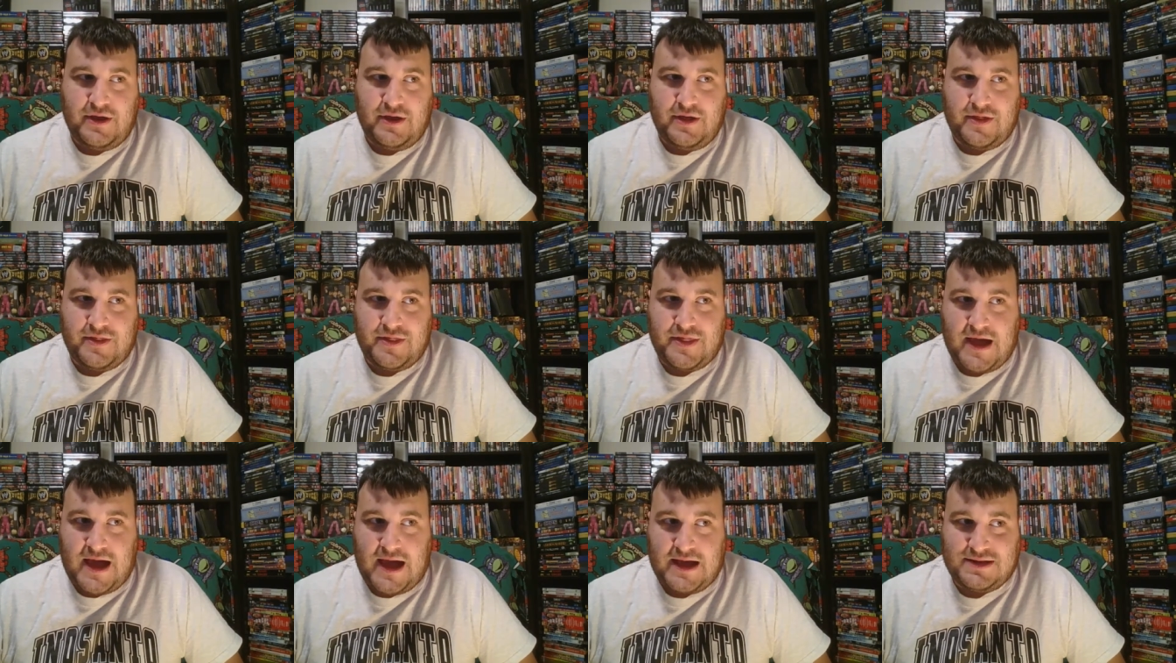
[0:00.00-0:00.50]

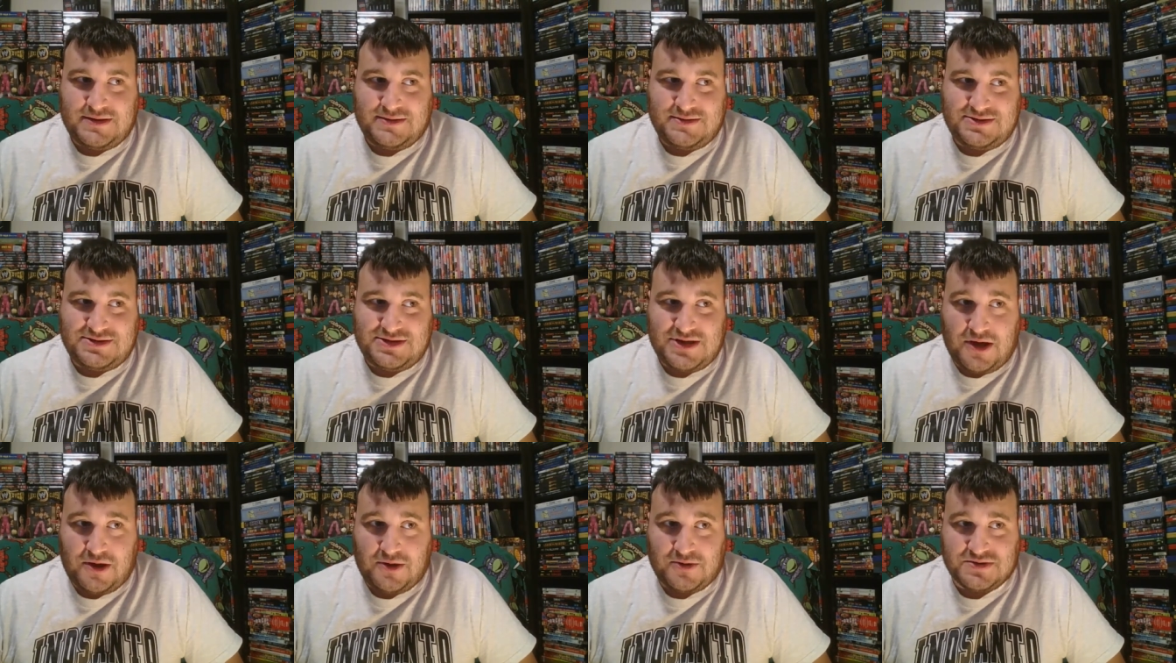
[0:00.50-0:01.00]
that
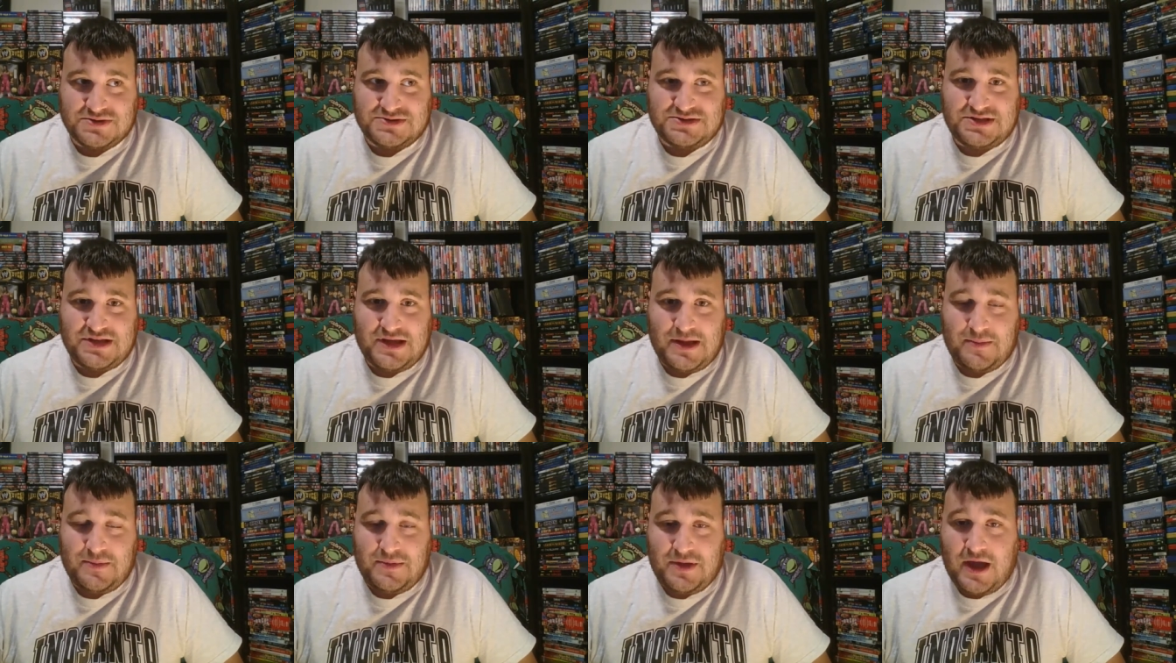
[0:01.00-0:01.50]
tells
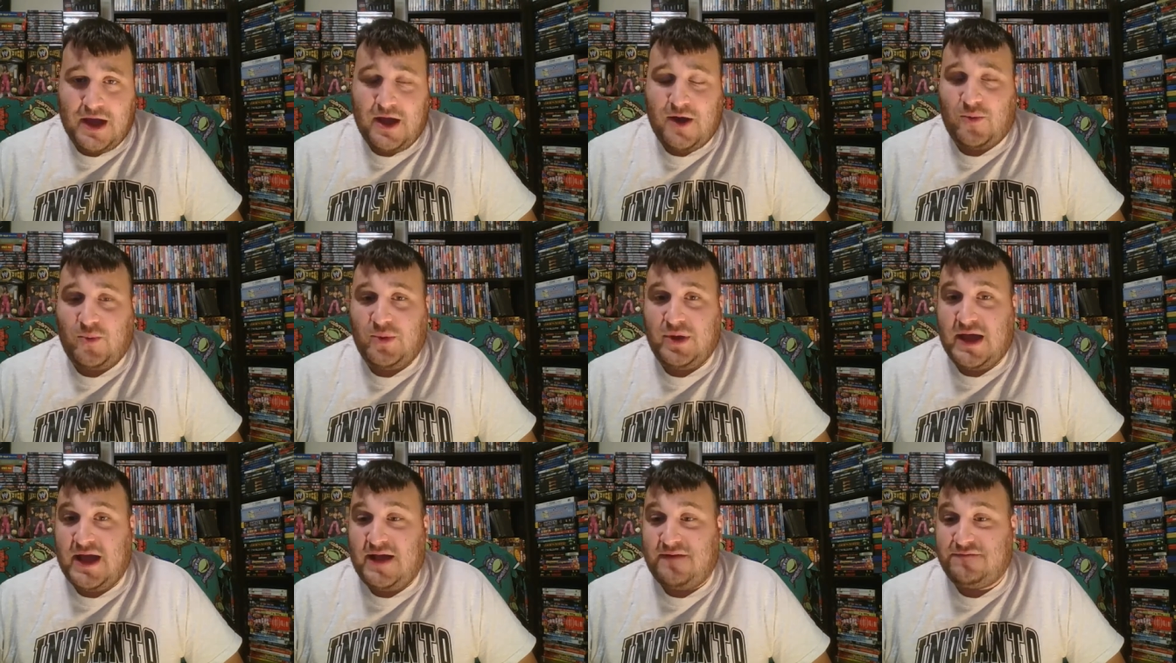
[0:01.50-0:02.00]
them, yeah,
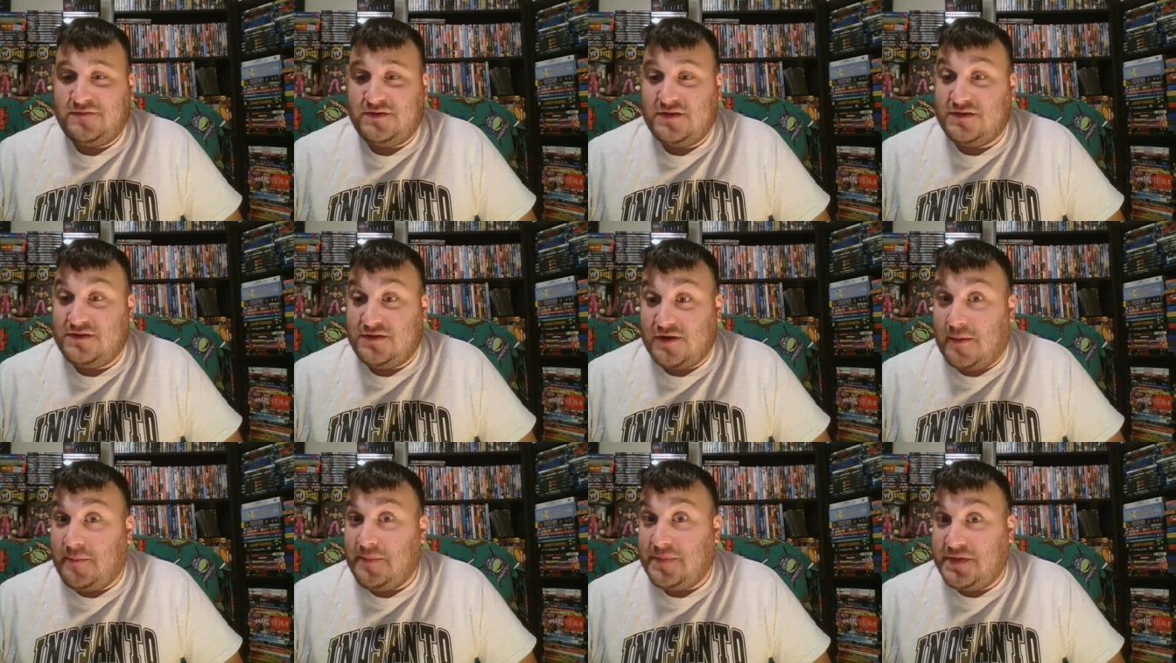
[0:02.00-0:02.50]
we have to
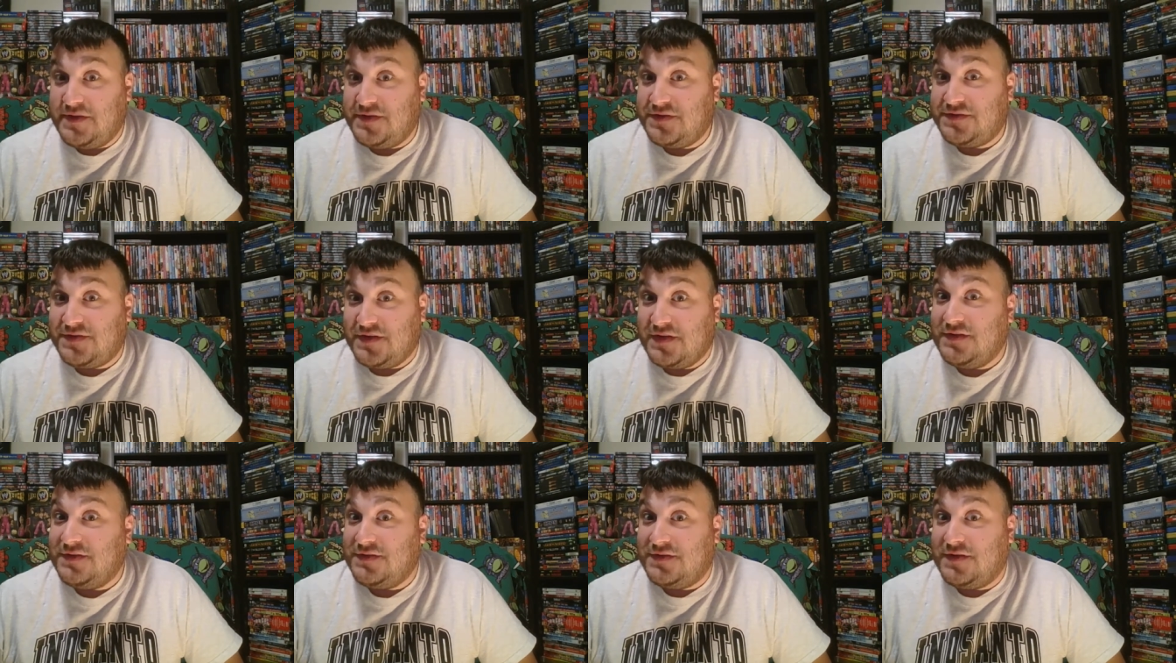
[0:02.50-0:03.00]
dump this
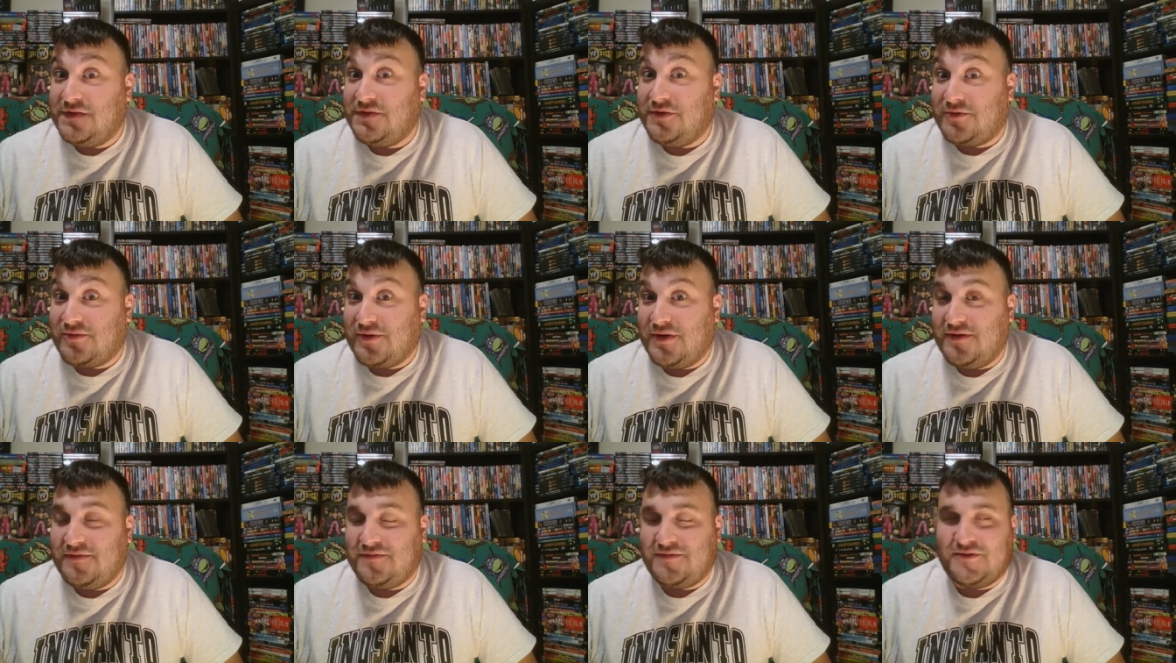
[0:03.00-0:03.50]
into the
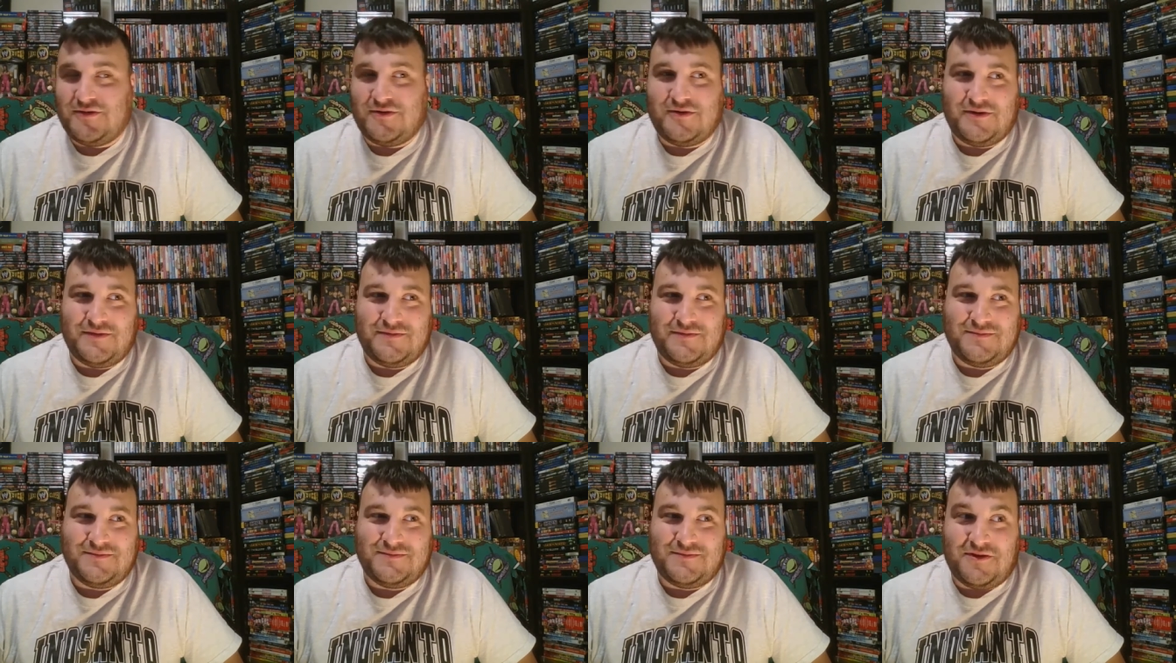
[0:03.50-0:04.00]
river.
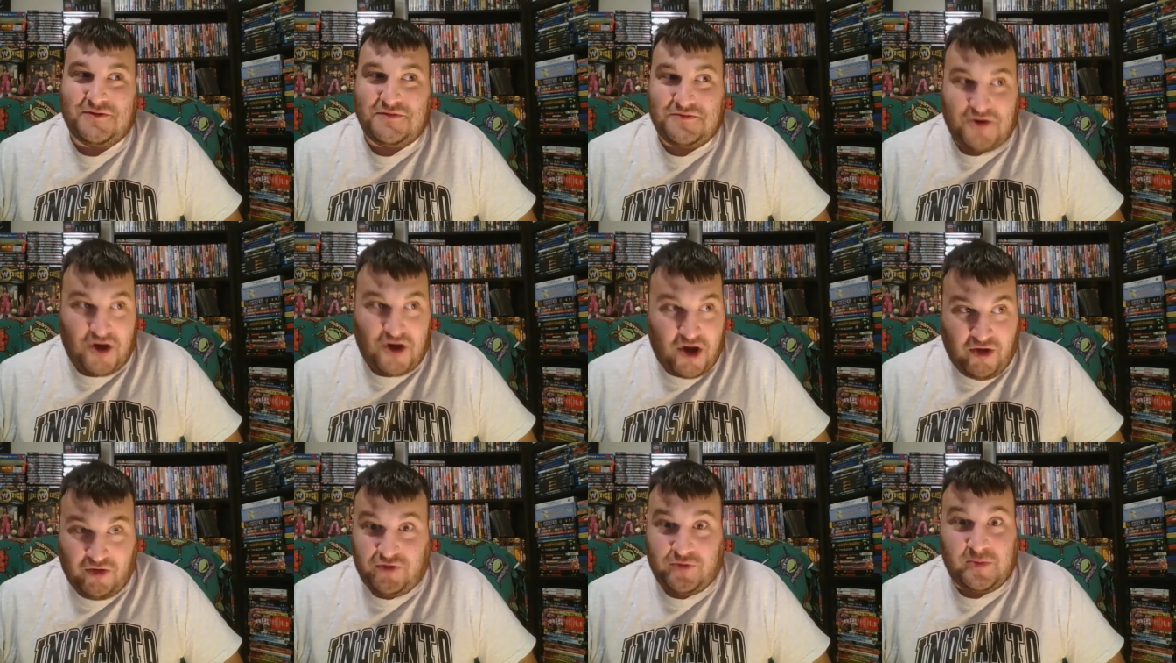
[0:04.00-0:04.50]
And
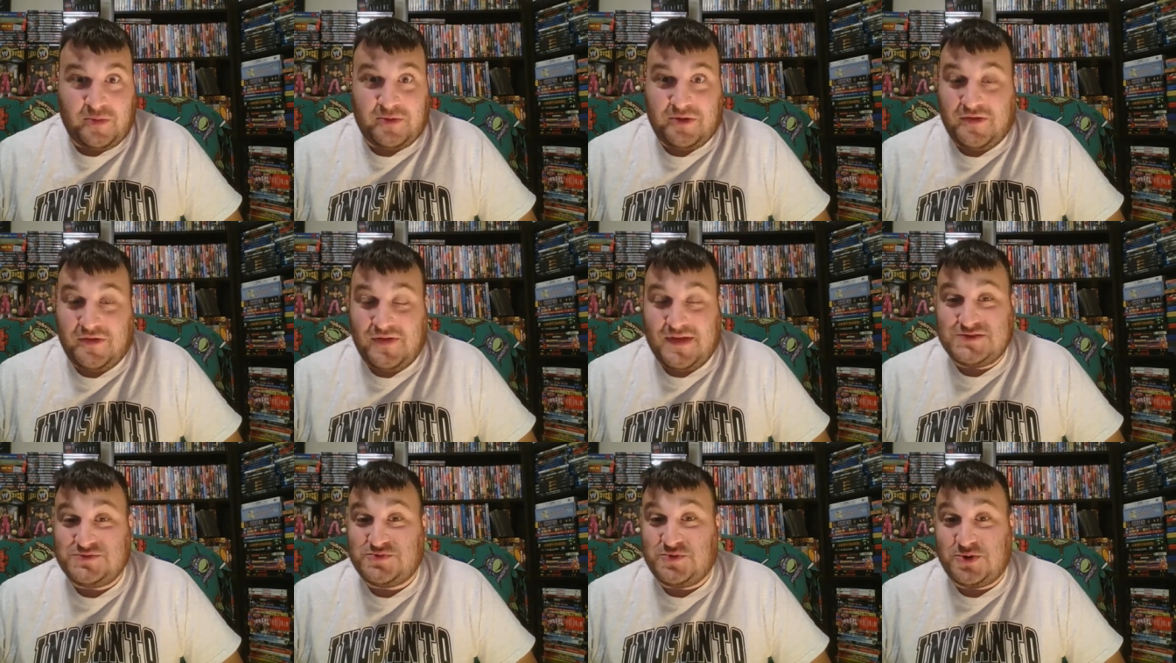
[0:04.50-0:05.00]
ultimately,
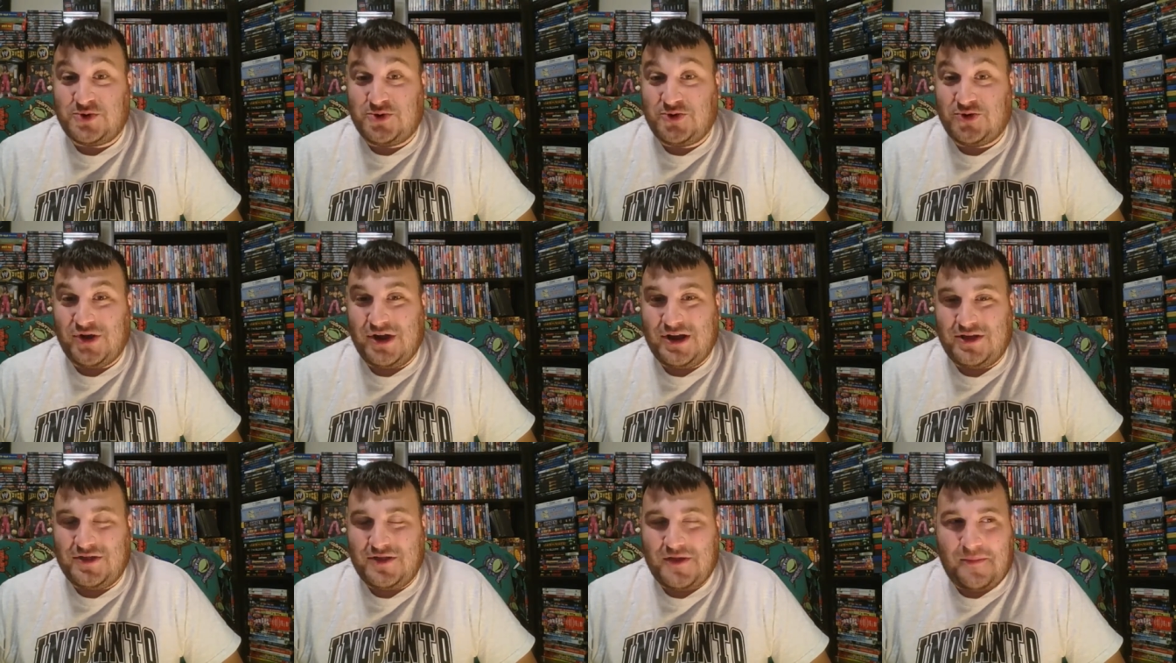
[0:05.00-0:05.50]
that's what
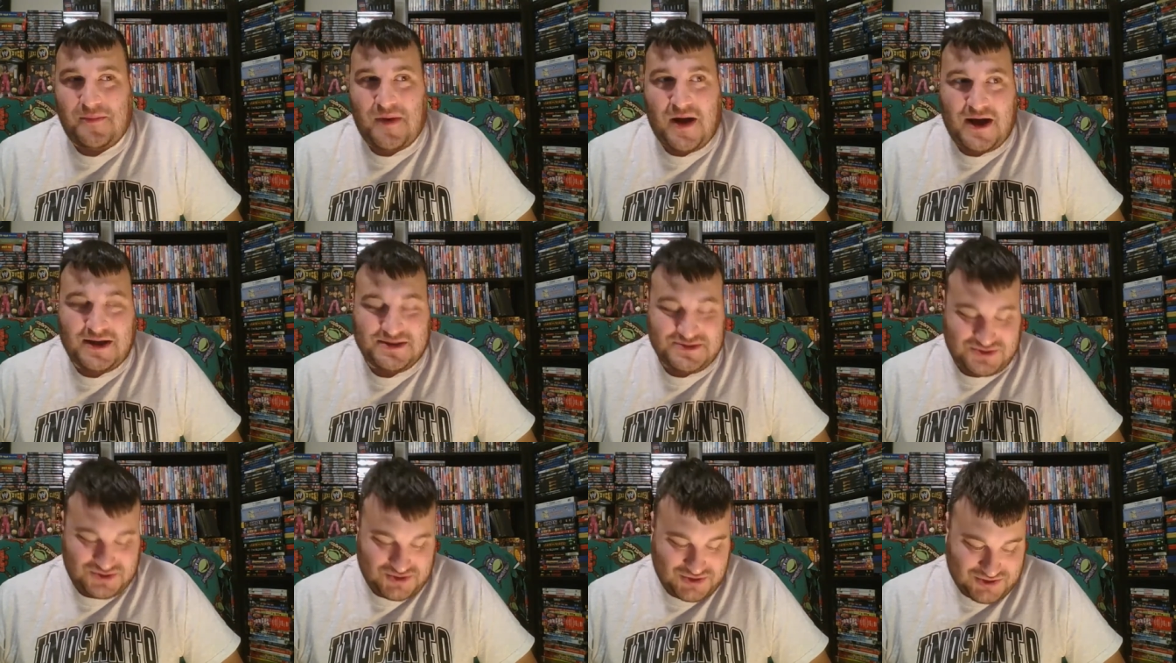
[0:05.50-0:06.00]
created the
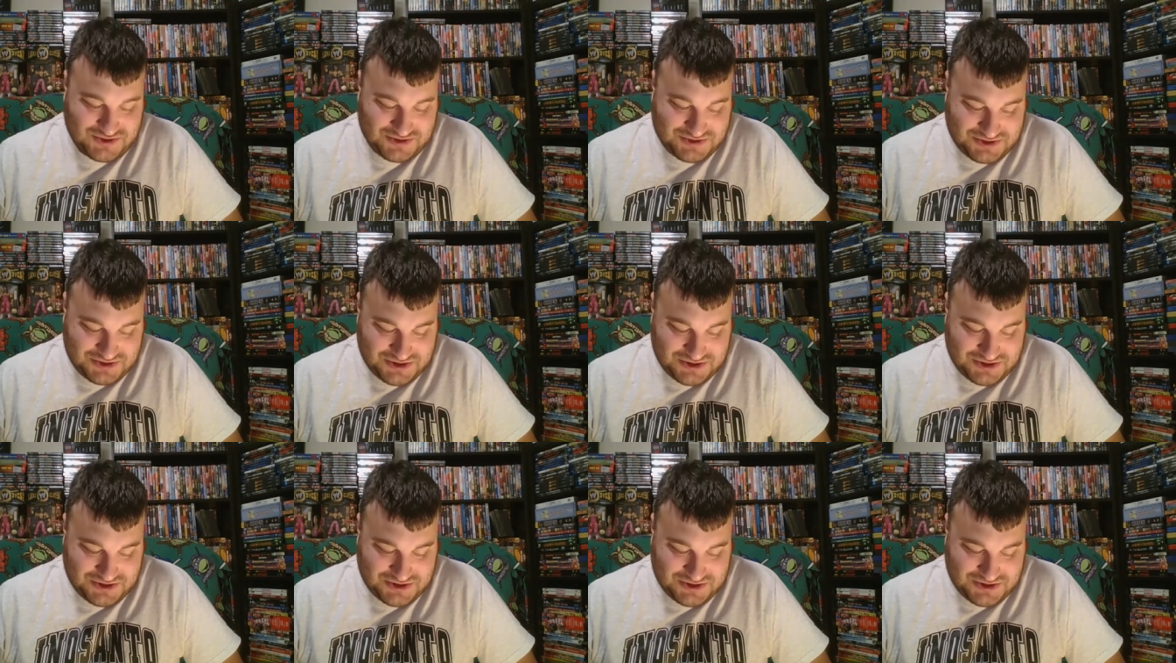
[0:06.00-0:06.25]
monster.